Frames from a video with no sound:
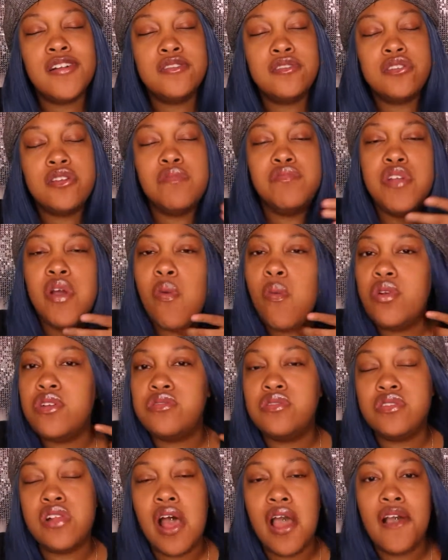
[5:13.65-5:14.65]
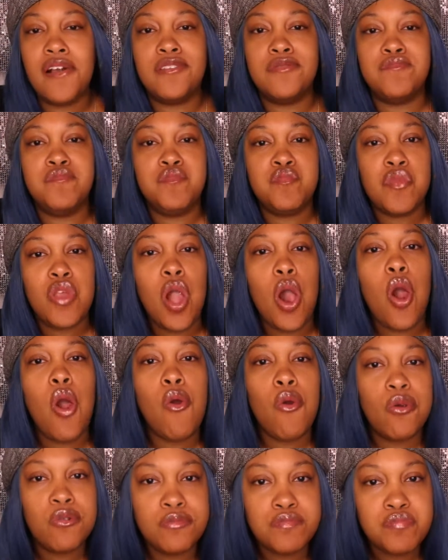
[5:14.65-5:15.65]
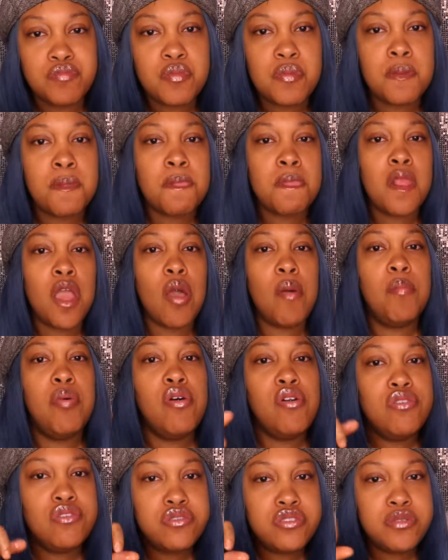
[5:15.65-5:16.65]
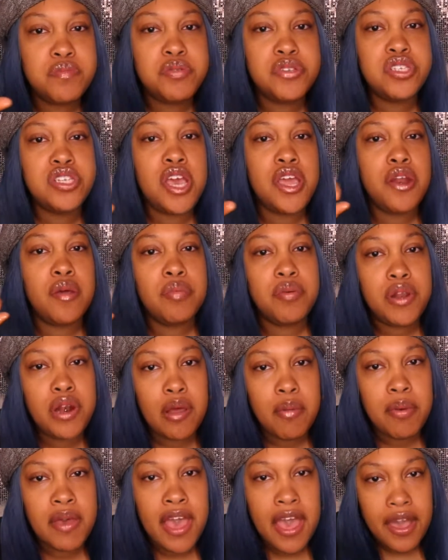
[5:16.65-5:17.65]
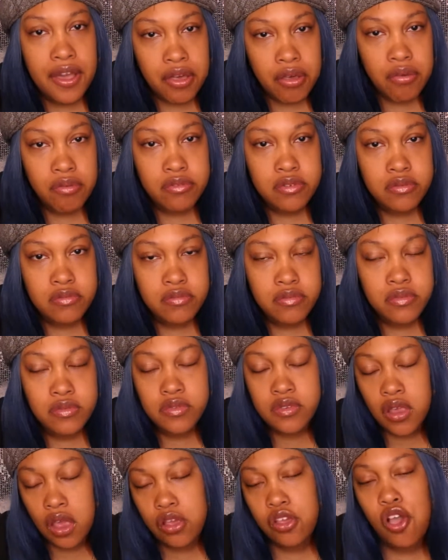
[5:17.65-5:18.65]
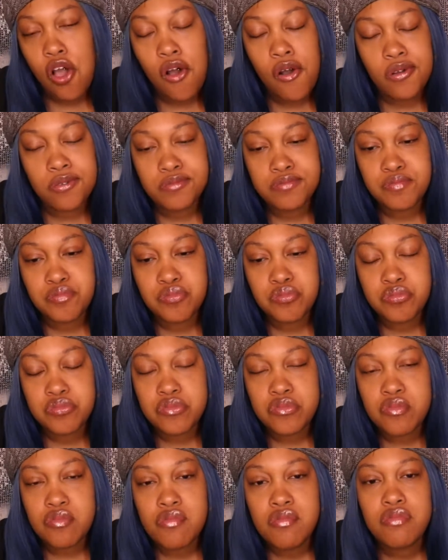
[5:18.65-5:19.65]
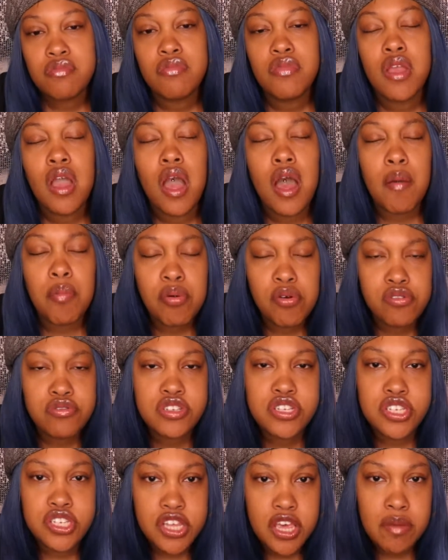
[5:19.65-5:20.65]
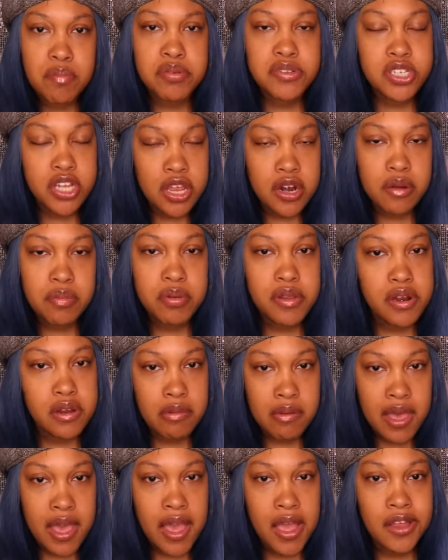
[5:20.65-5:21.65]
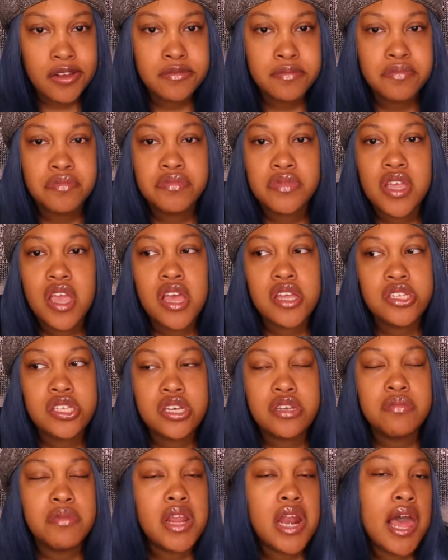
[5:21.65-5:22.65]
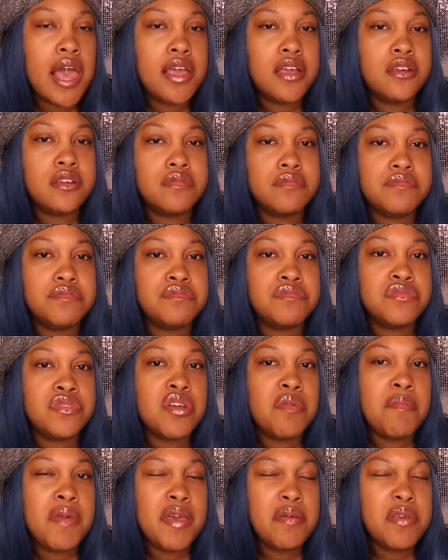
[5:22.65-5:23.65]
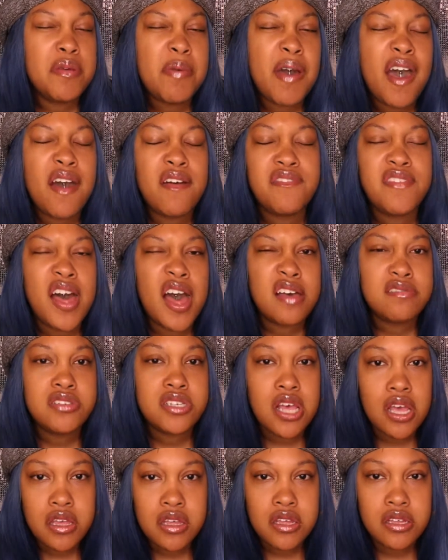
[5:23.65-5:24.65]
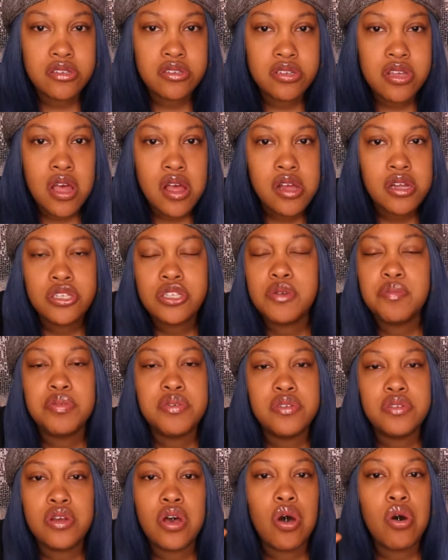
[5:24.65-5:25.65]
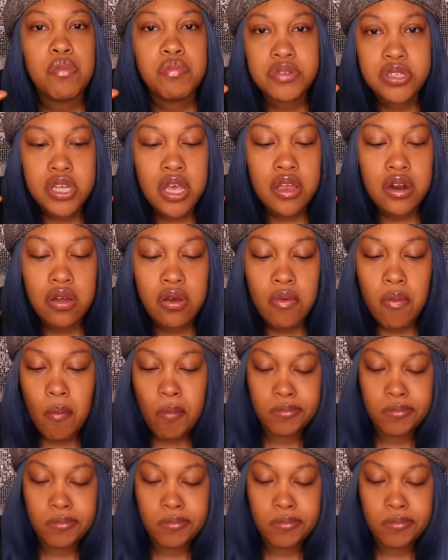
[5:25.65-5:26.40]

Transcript: something was like, oh, pull the potato peeler back. Yo, I pulled the damn potato peeler back. It took me like maybe about 5 seconds to peel the whole potato.